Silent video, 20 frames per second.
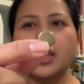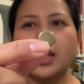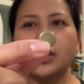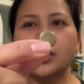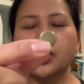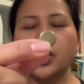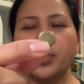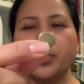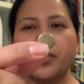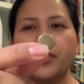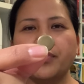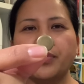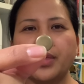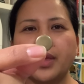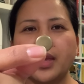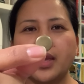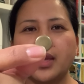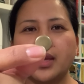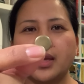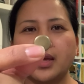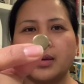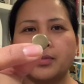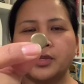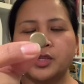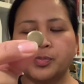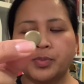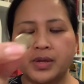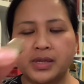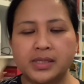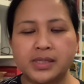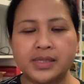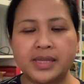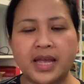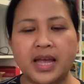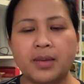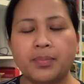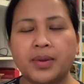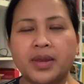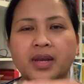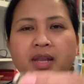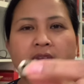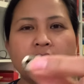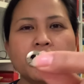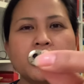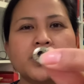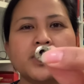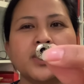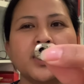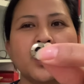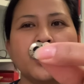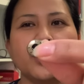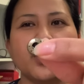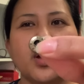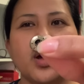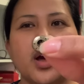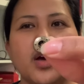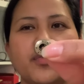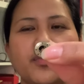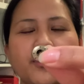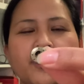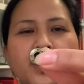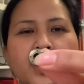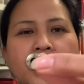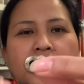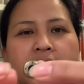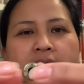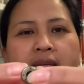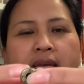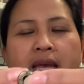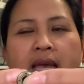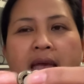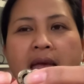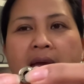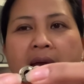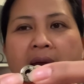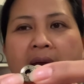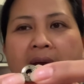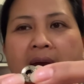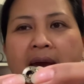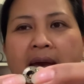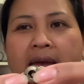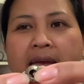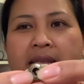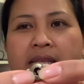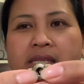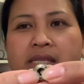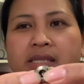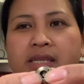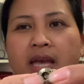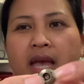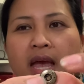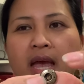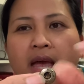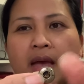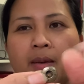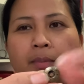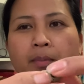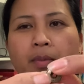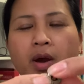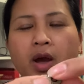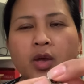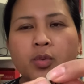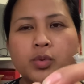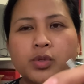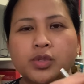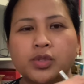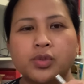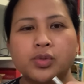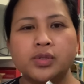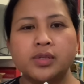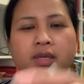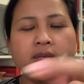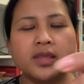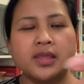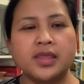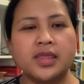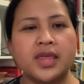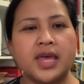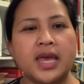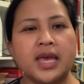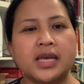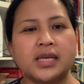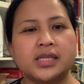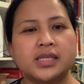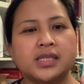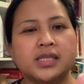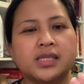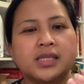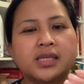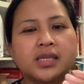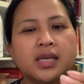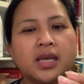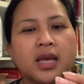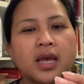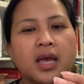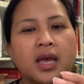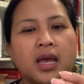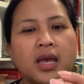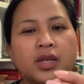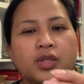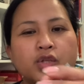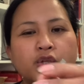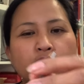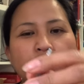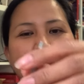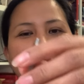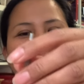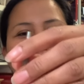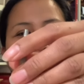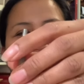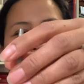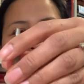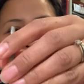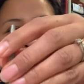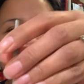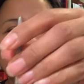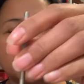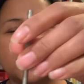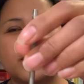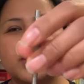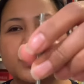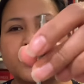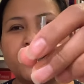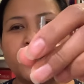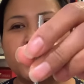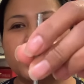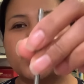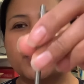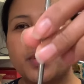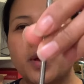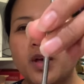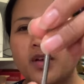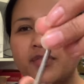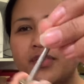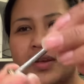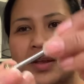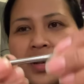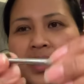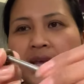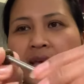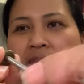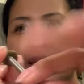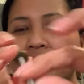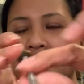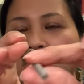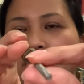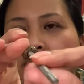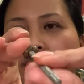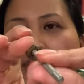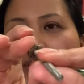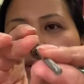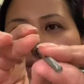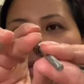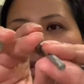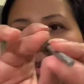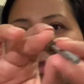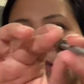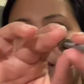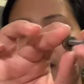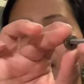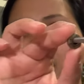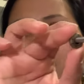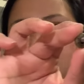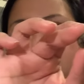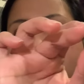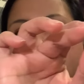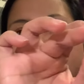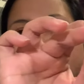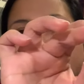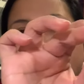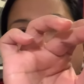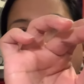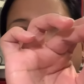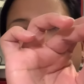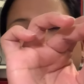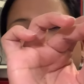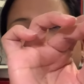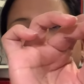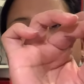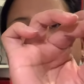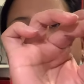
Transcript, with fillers: top of the spring snap and here is the other half of it and um, I was using this to go in because it fits perfectly I don't know if you can see it fits if it's